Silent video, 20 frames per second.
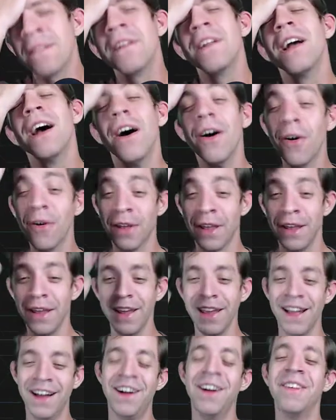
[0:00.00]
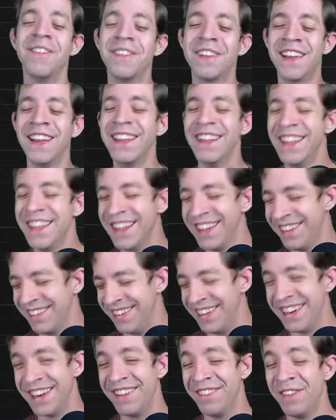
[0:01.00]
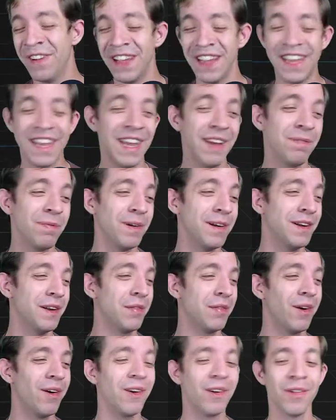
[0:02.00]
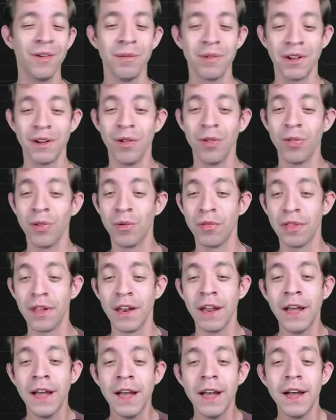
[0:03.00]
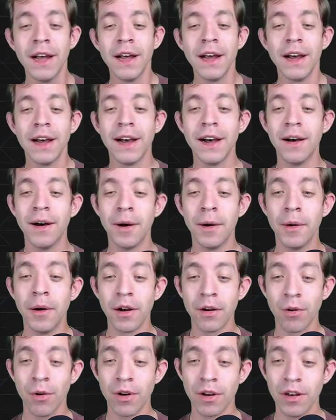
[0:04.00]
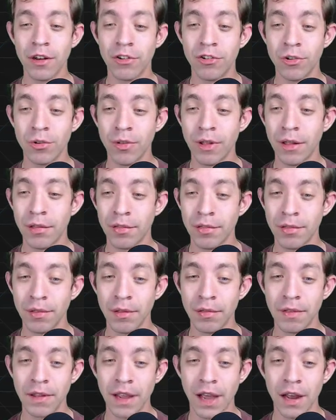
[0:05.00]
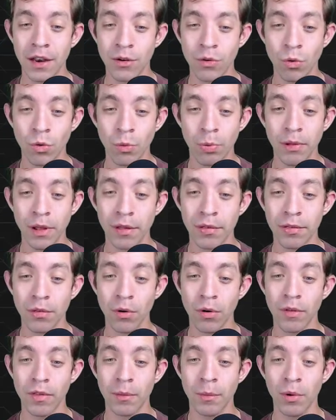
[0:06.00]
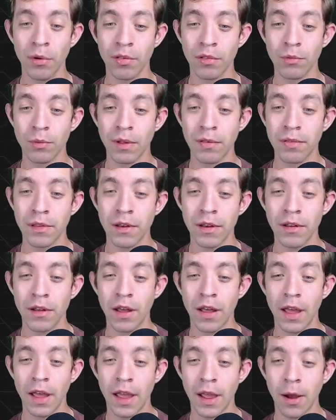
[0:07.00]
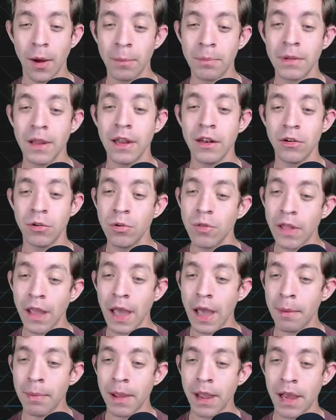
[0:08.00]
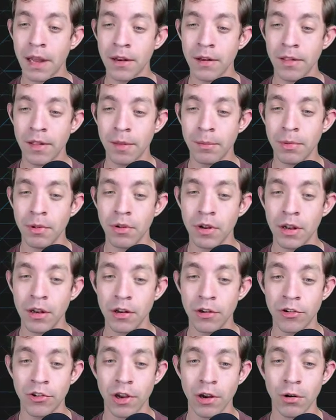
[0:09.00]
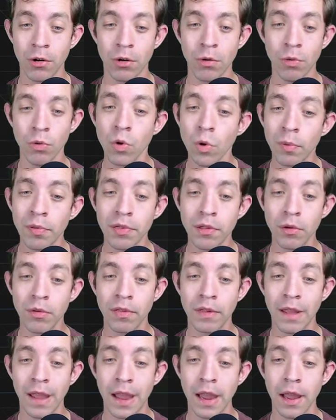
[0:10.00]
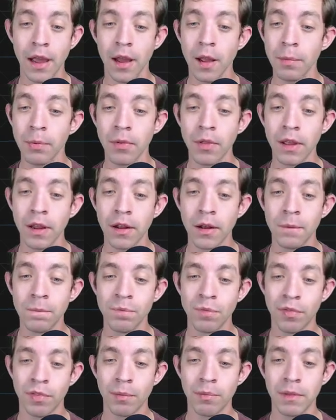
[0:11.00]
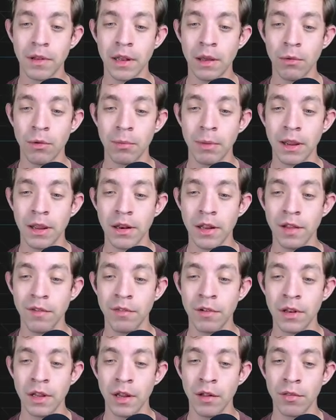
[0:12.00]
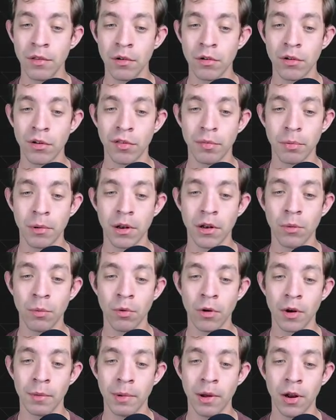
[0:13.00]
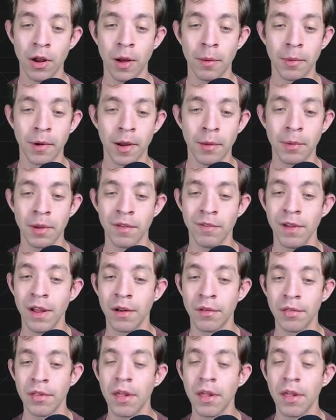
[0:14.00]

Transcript: Okay, if I keep reading this article, I'm gonna lose it. According to Shoelace's listing on the Google Play Store, the most recent update to the app added the ability to share loops using a hyperlink, something that would make it even easier to spread the word about upcoming events.